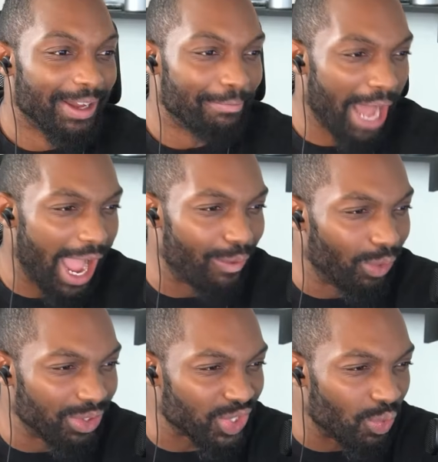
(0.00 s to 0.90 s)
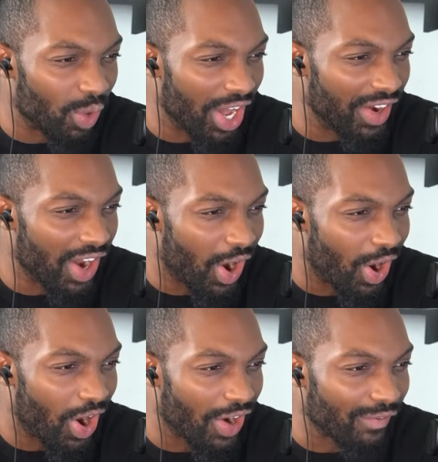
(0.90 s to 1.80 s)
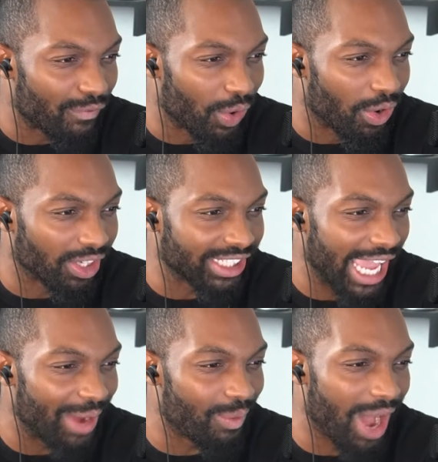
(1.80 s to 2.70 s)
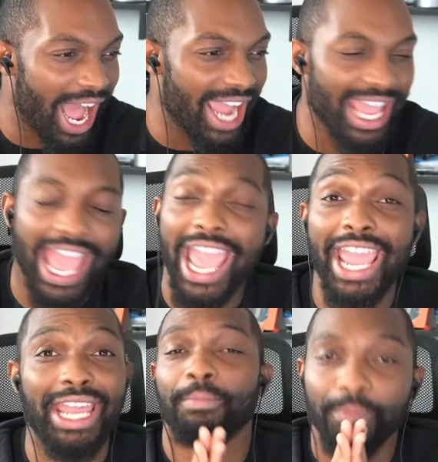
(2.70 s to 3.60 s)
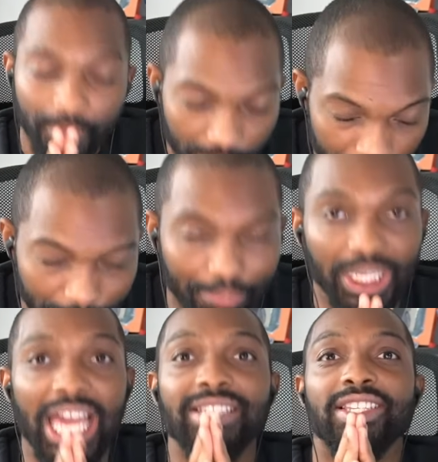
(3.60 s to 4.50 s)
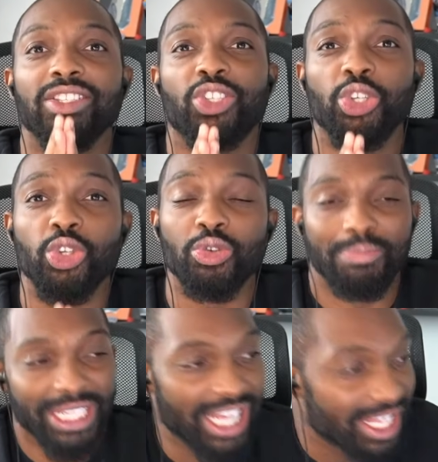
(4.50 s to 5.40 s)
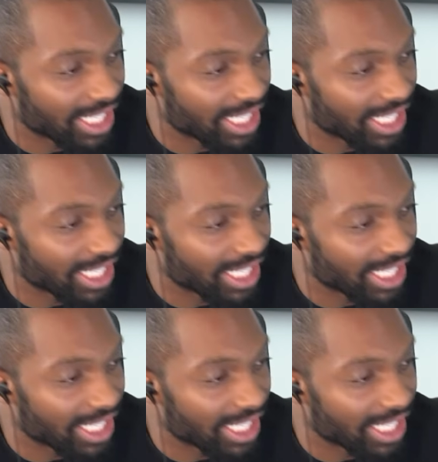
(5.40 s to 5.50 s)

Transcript: by, was it 1R4KYA? Blessings to you, because